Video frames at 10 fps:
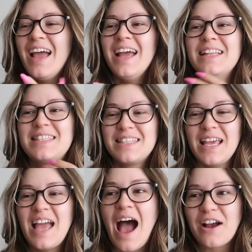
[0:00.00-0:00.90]
It's
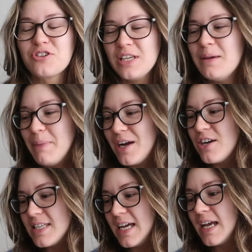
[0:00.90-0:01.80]
actually
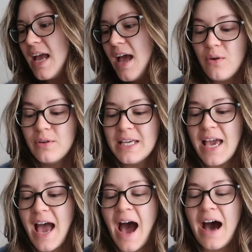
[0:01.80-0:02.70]
embarrassing. I only
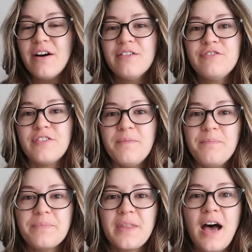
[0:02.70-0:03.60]
have
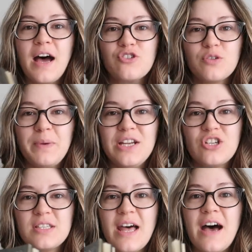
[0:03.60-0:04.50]
one hundred
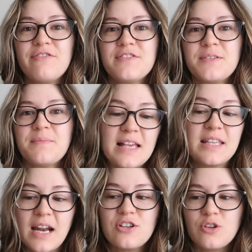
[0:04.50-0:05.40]
pages left, less
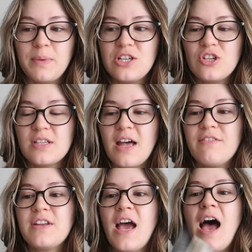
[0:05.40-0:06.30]
than one hundred pages
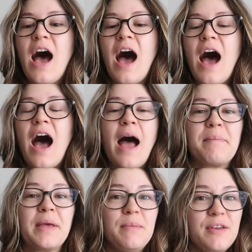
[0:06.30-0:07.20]
left.
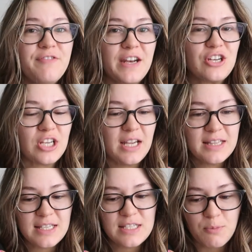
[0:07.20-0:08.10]
I'm gonna be finishing
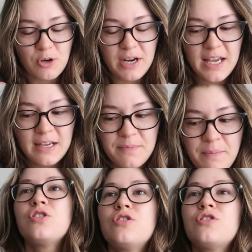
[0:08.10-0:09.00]
it this
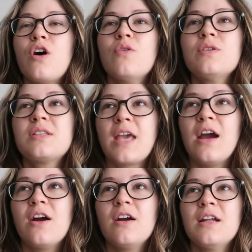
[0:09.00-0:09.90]
morning. So
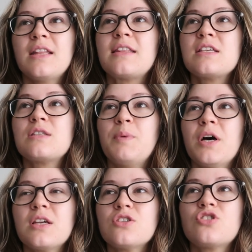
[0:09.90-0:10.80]
scared that this
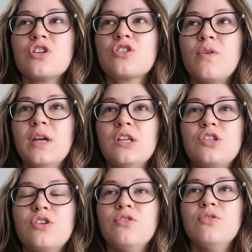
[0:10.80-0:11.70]
book is just going
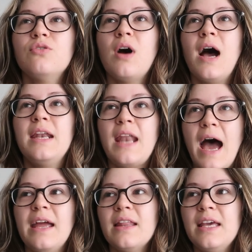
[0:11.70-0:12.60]
to
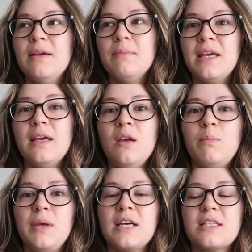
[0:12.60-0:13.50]
annihilate me
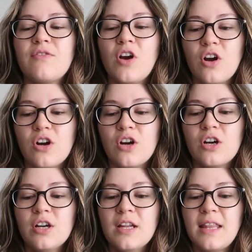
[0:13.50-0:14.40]
because I've
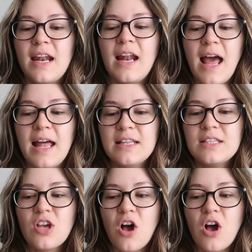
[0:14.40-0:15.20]
heard that it ends